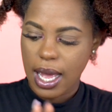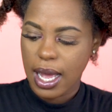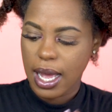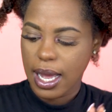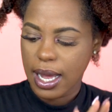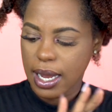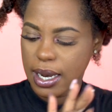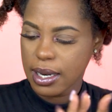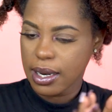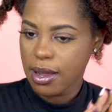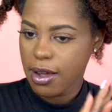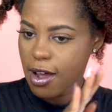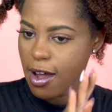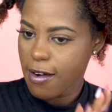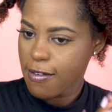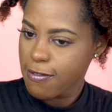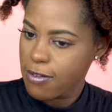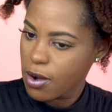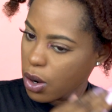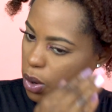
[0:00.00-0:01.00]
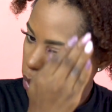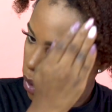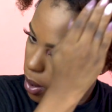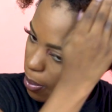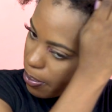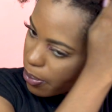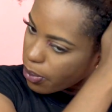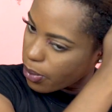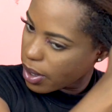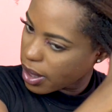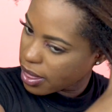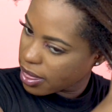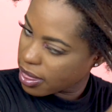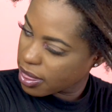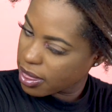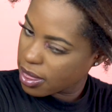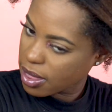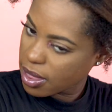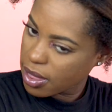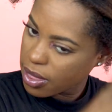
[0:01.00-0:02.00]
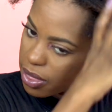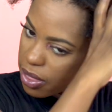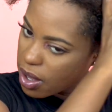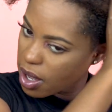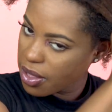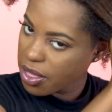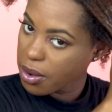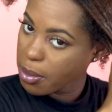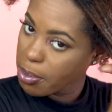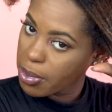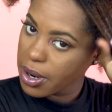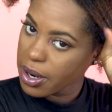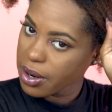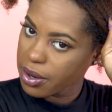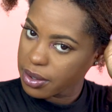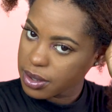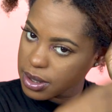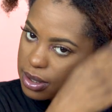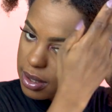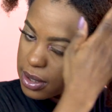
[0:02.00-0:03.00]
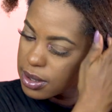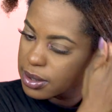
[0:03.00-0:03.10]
and follow up with the other products.